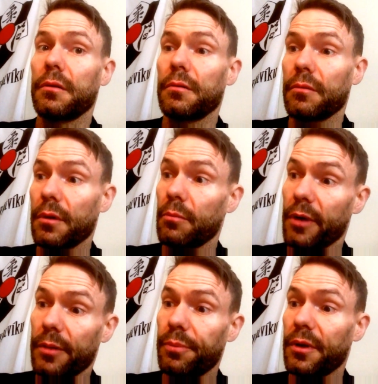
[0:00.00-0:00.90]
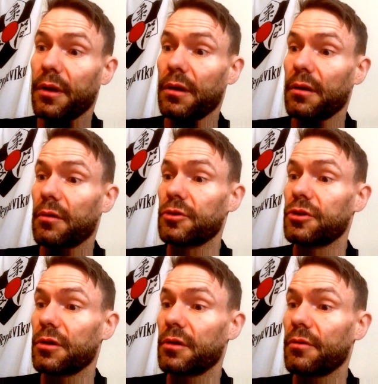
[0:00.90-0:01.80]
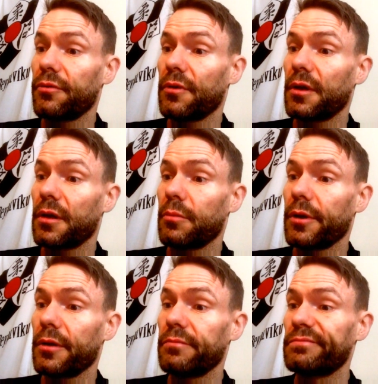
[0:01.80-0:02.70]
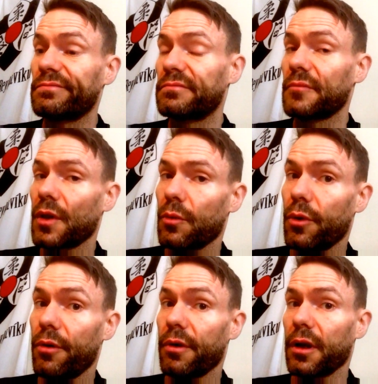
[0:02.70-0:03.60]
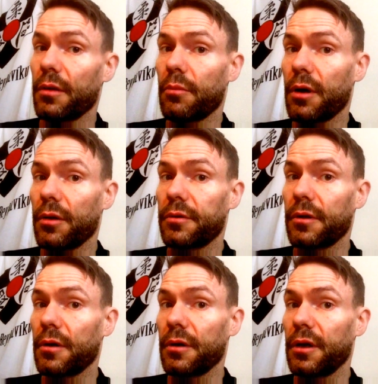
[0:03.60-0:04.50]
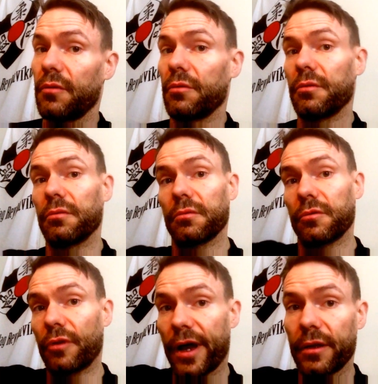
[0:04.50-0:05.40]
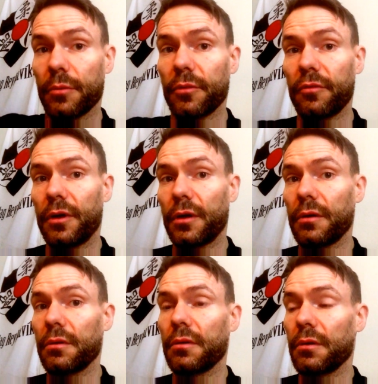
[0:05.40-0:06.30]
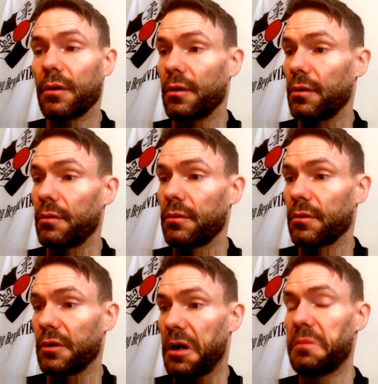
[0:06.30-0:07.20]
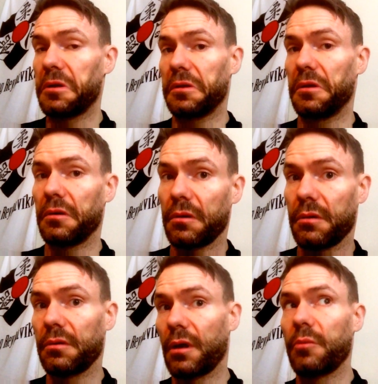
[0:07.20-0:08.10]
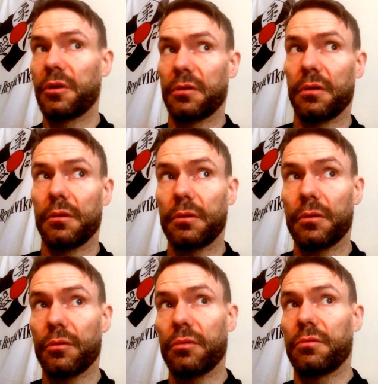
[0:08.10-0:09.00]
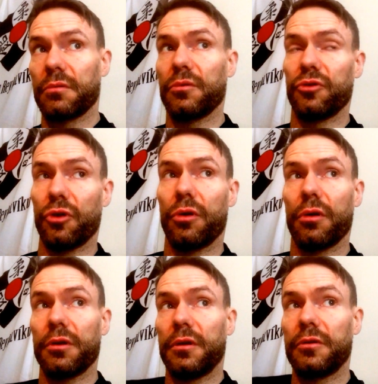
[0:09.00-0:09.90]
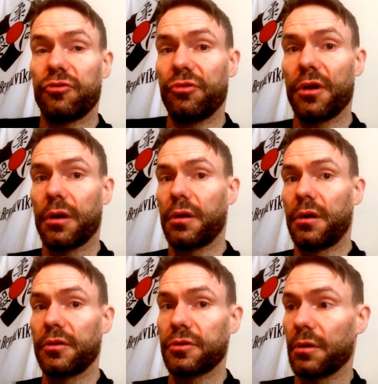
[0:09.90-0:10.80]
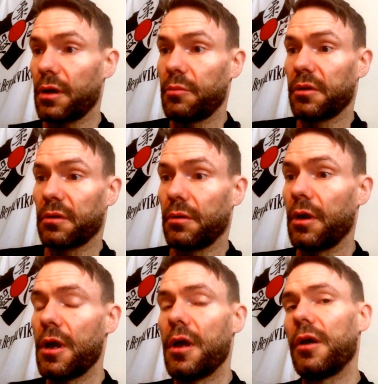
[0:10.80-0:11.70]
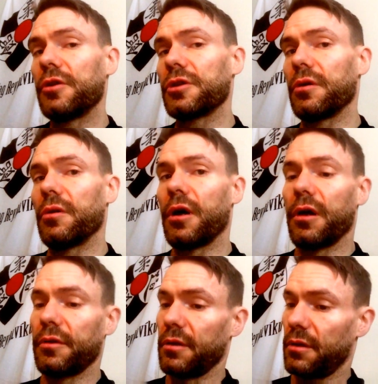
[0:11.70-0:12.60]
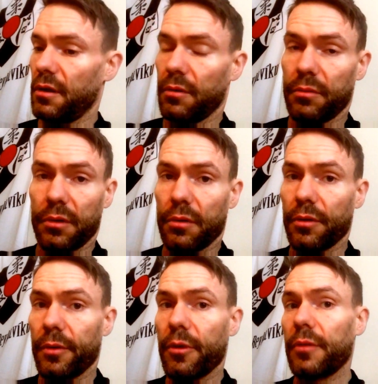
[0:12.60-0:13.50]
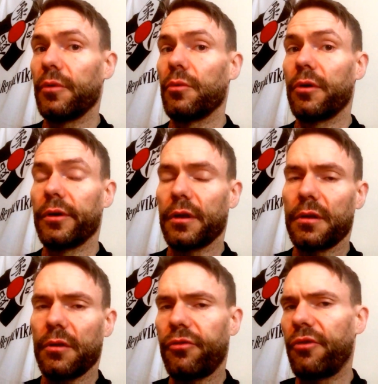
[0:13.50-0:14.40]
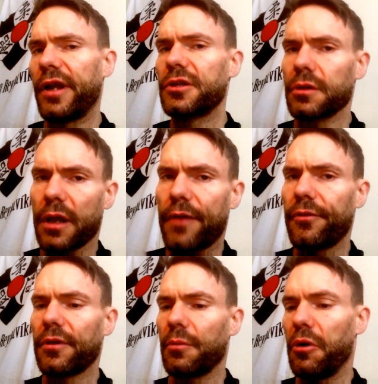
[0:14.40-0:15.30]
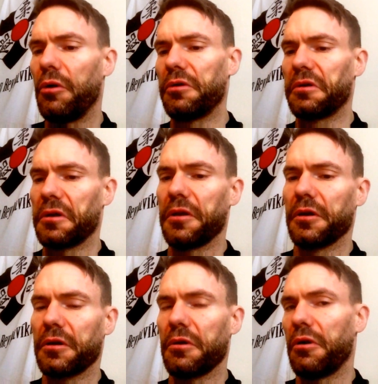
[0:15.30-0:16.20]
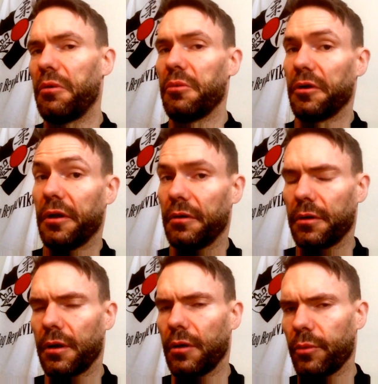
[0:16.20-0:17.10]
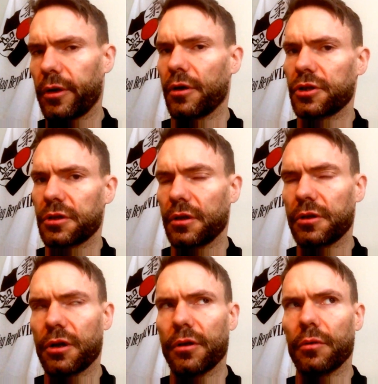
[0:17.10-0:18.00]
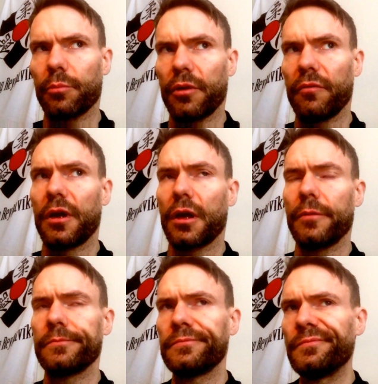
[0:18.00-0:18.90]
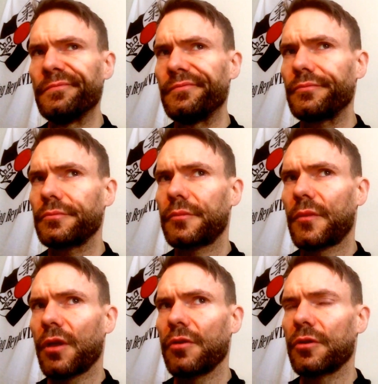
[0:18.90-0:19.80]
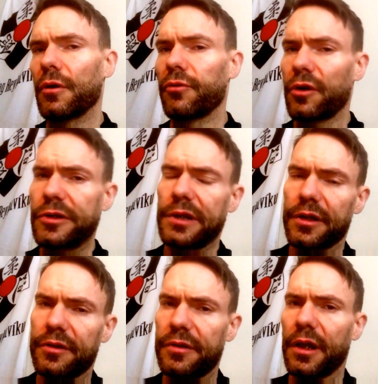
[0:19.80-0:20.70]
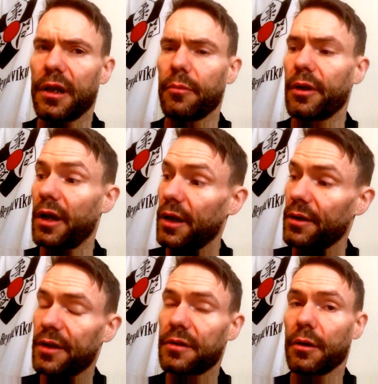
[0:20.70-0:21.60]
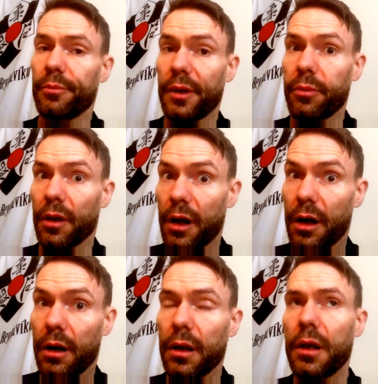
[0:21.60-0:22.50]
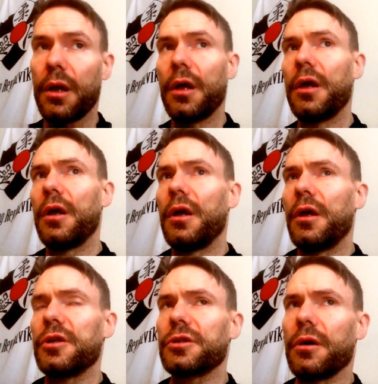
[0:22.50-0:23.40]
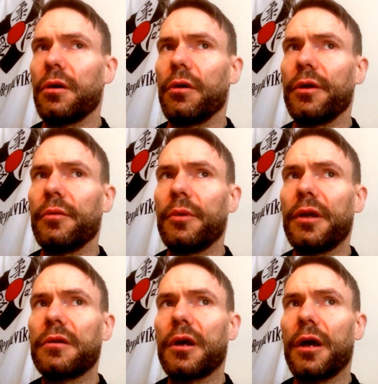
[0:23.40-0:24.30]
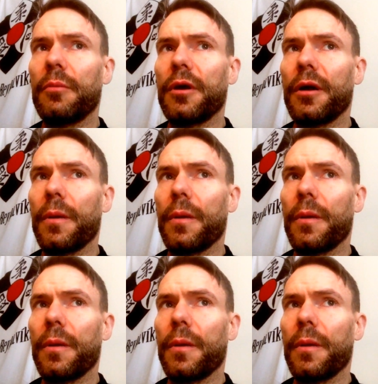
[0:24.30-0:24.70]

might be, you know, sort of a little bit worried about even trying to be vegan. You know, I'm not a, you know, girly tree hugger and so on. I'm not gonna. So they might be worried that their friends laugh at them. Oh, you're gonna go homo now, you know, because they try to be vegan. So of course that's silly, but hey, that's how people are. So in the meantime,